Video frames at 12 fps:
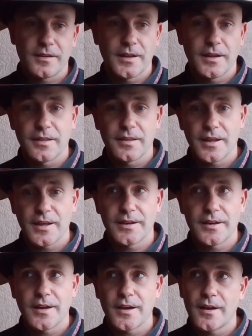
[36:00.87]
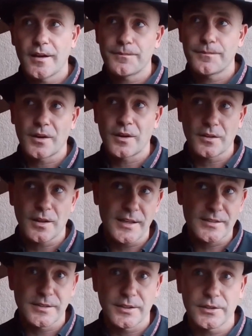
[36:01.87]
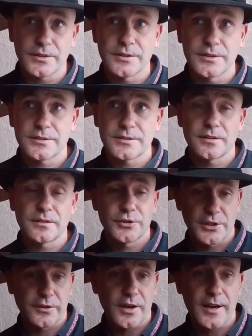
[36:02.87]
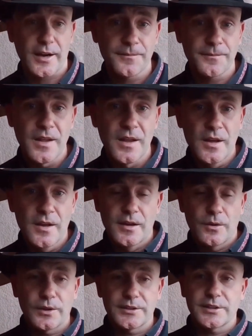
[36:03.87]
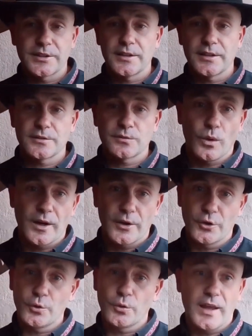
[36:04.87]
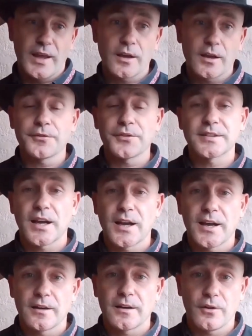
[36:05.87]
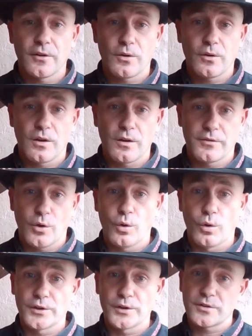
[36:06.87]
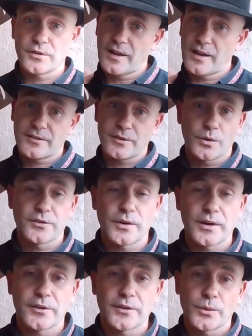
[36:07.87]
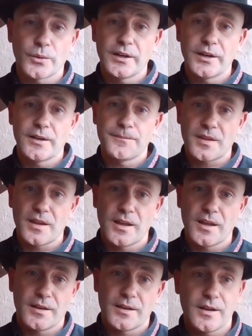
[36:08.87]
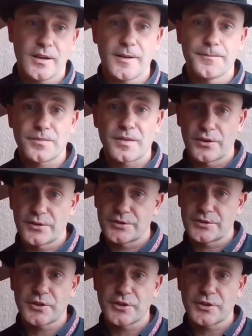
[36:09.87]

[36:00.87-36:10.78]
then her last deal is trick riding, which is where you hang off the side of the horse as it runs around the arena. And there's